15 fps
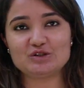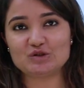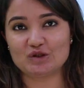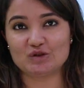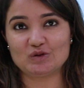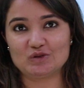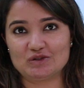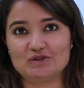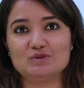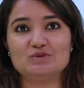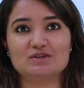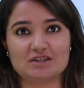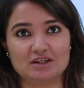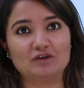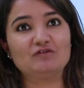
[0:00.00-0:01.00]
to a good
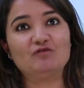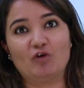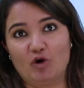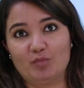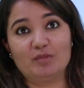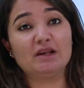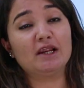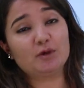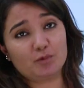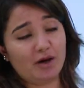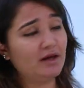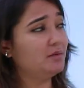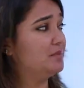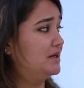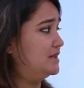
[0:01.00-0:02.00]
news in a formal
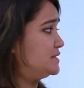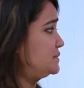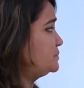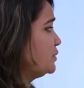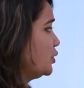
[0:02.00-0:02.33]
environment.